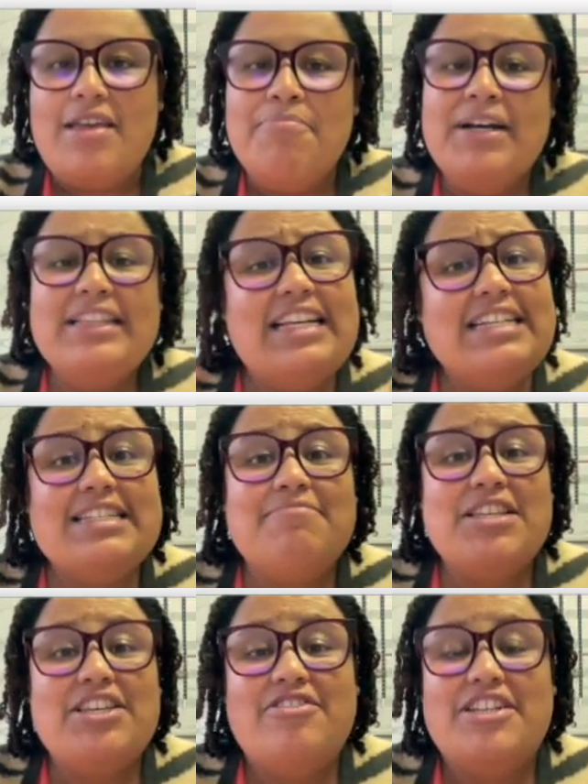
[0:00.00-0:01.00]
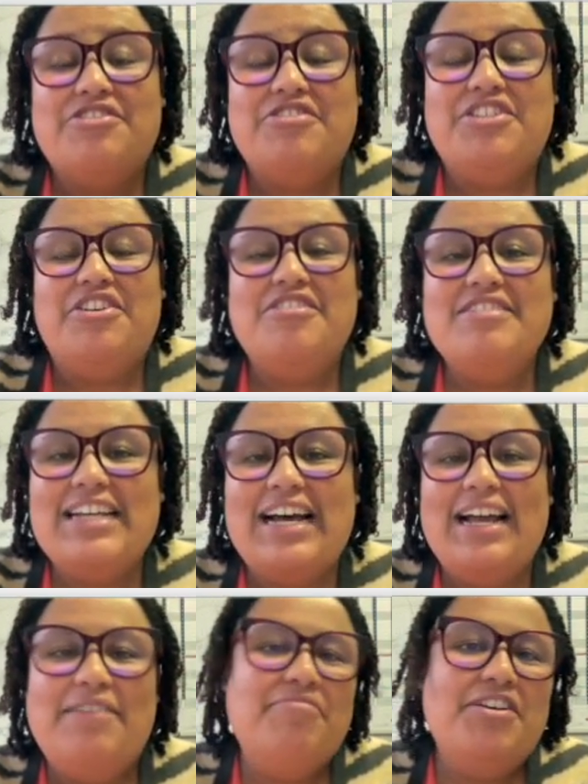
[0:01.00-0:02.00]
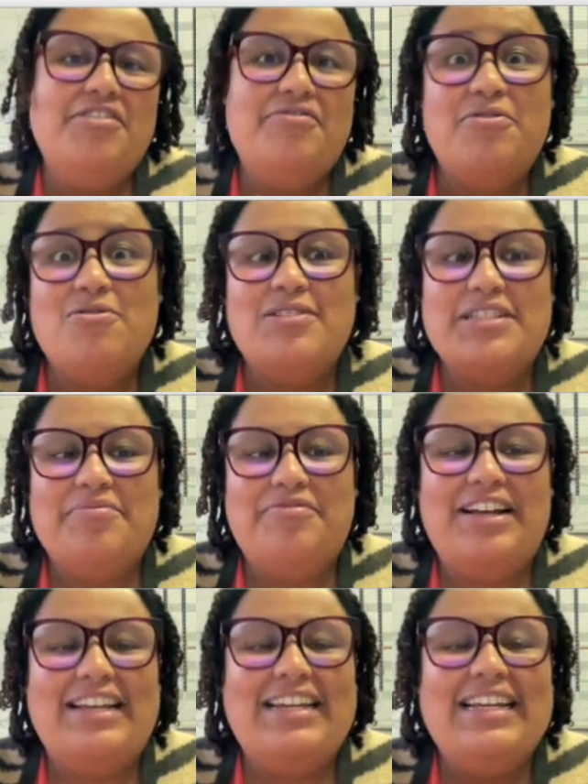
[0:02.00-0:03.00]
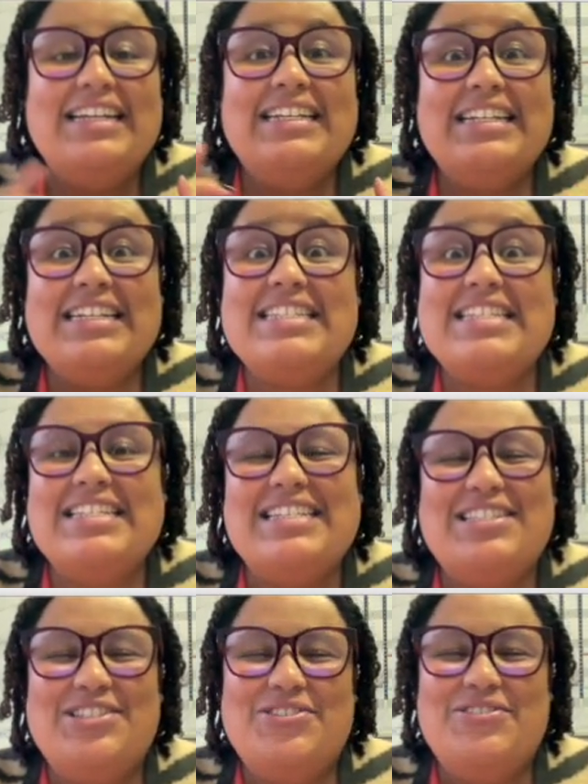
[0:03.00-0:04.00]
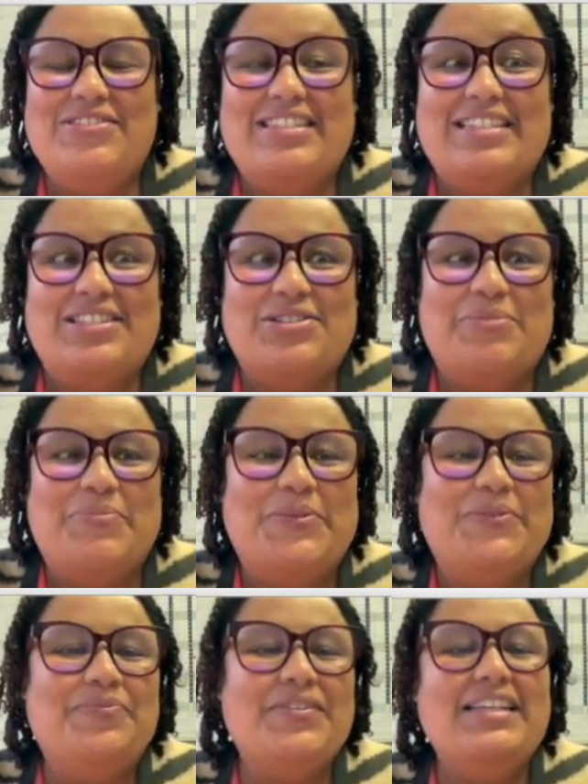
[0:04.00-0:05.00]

But that's something you can do in your own time for some fun. Let's get into this example.